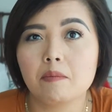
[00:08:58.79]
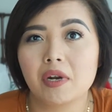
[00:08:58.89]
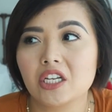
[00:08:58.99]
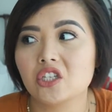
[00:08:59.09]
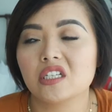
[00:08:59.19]

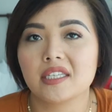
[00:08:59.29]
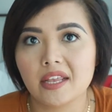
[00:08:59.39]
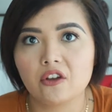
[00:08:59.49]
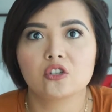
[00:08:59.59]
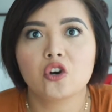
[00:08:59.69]
but it's just
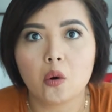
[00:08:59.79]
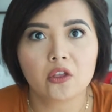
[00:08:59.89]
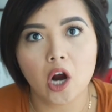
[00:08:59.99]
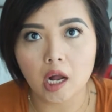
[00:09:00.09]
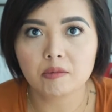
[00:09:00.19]
that there's no
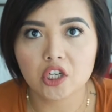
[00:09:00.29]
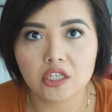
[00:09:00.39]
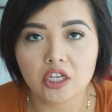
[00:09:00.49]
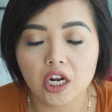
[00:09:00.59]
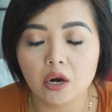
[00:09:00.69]
other
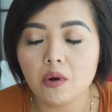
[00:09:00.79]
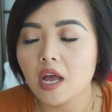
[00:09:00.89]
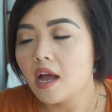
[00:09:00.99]
option, you know?